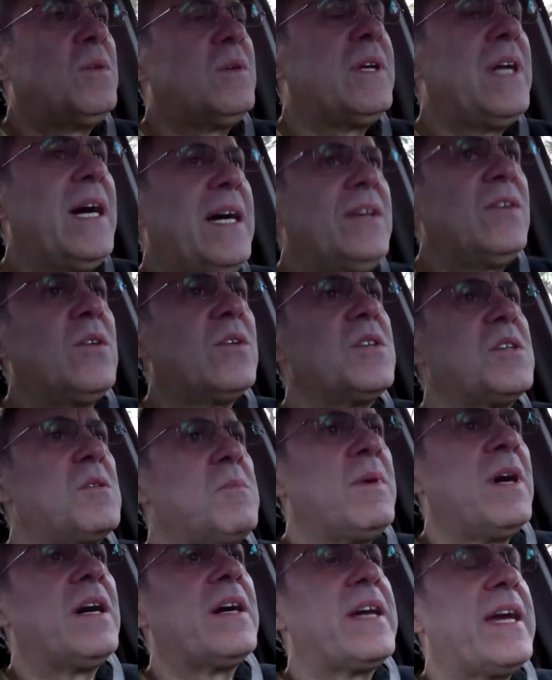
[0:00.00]
What I noticed
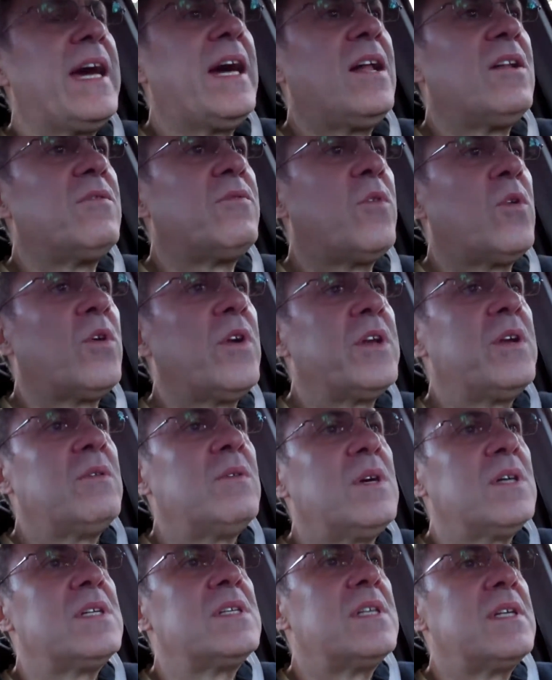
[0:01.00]
about California
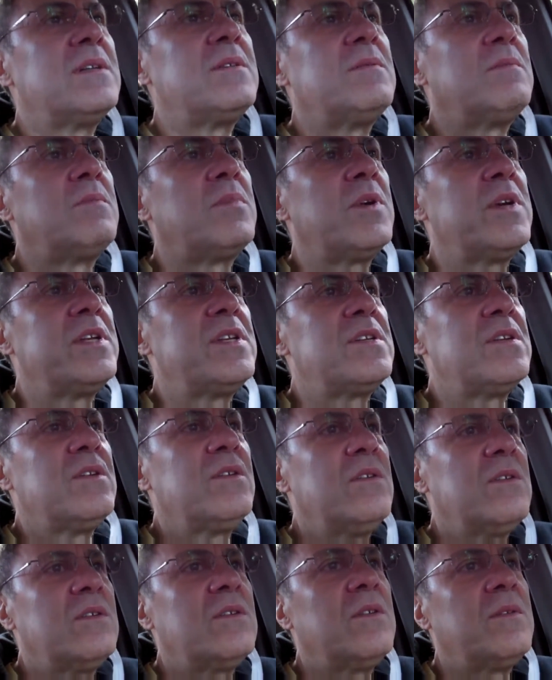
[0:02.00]
was that pretty
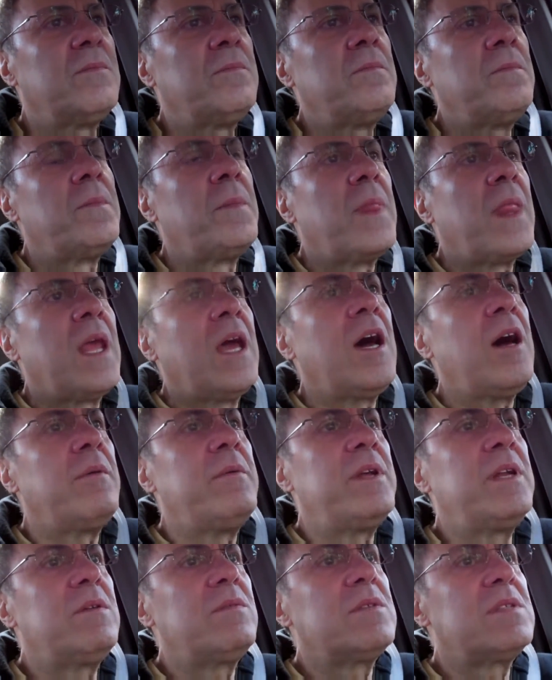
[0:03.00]
soon, I
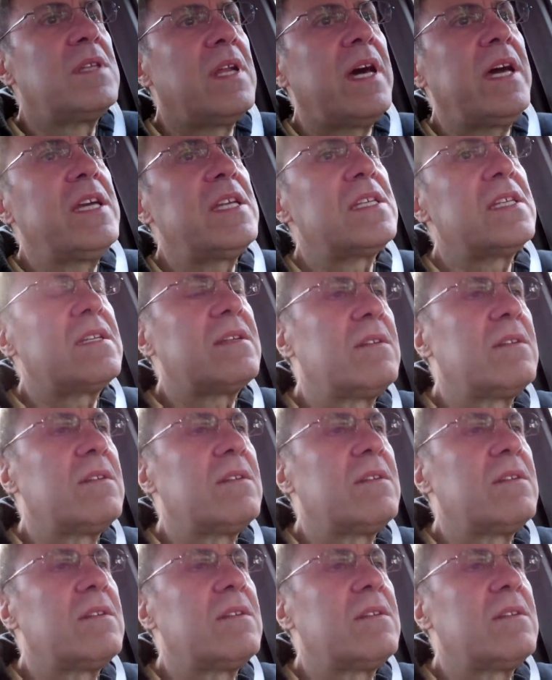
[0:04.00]
mean, it was nice.